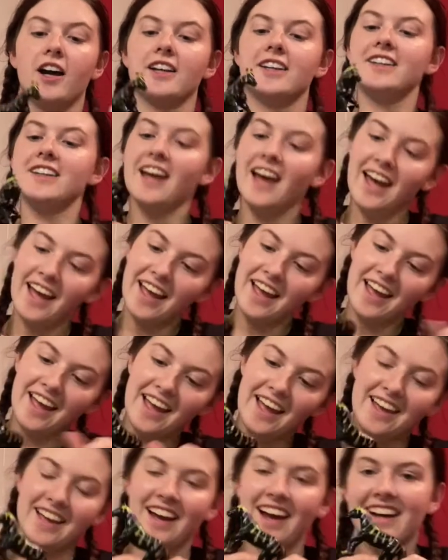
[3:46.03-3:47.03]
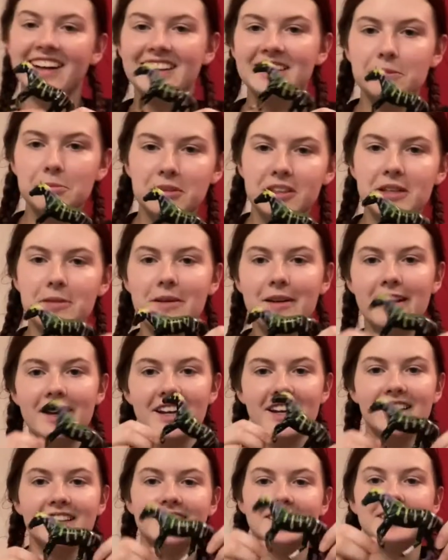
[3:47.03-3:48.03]
Yay, I got the
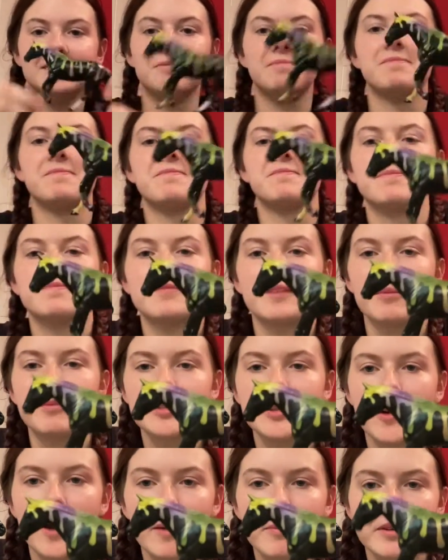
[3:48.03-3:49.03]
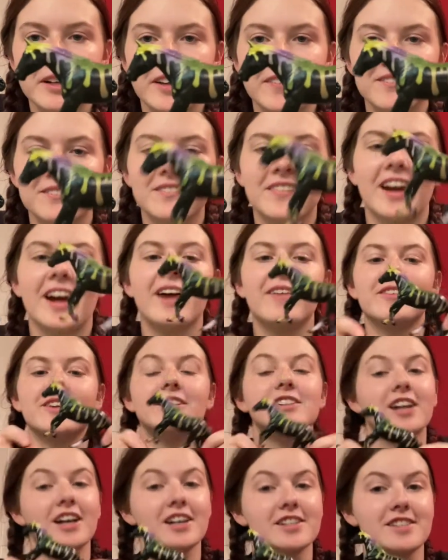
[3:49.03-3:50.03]
Boogeyman. I'm so happy now. I have the
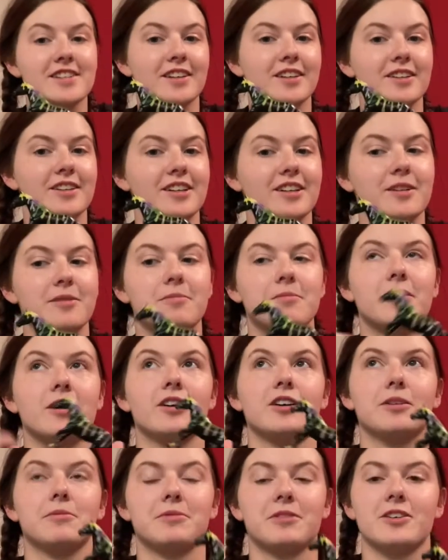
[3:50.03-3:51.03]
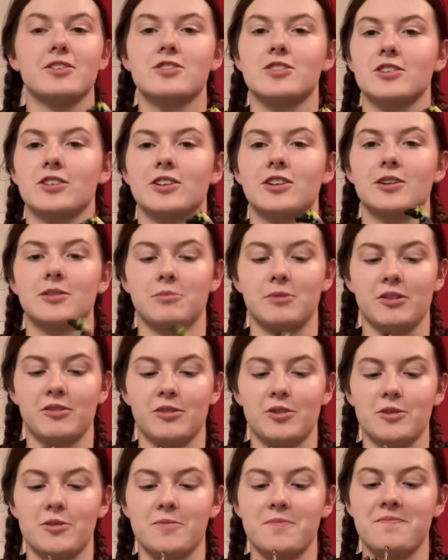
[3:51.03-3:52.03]
classic in him actually in my
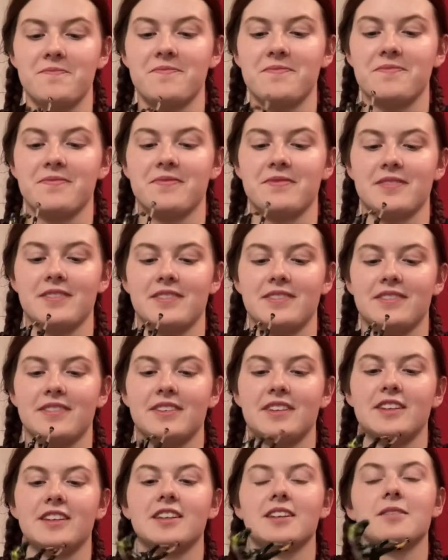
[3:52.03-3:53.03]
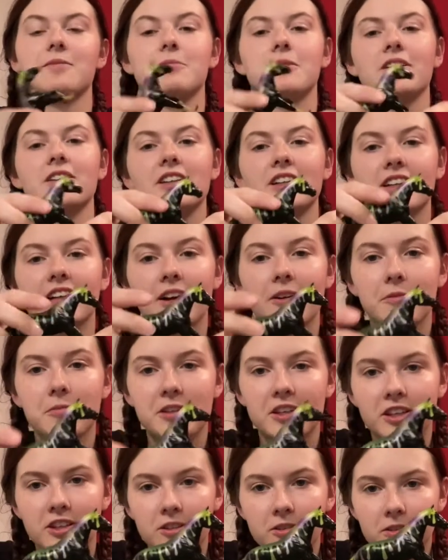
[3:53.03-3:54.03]
room. But look how
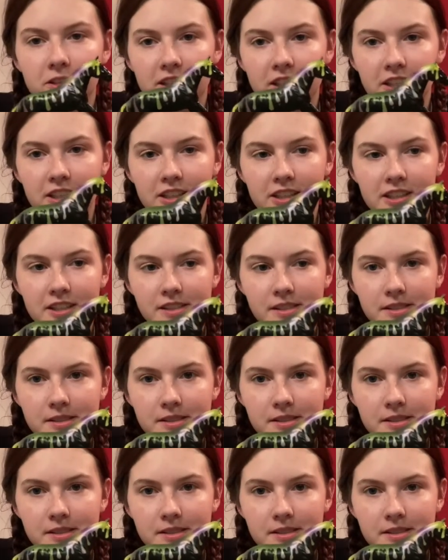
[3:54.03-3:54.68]
cute he is.